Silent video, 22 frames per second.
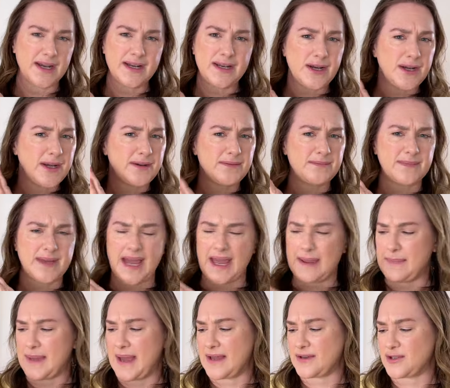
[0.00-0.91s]
It only
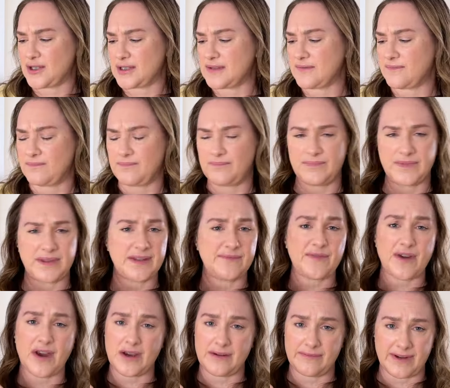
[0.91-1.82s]
came out just
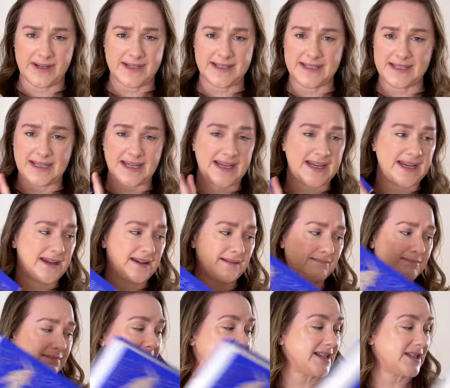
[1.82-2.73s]
very recently
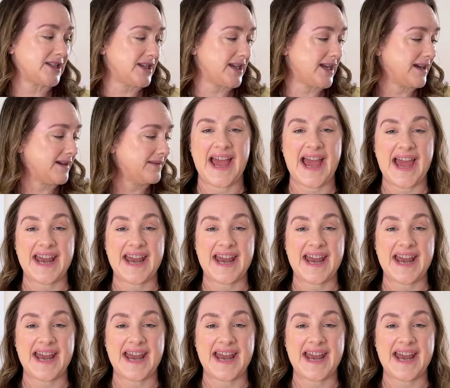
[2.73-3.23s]
this year.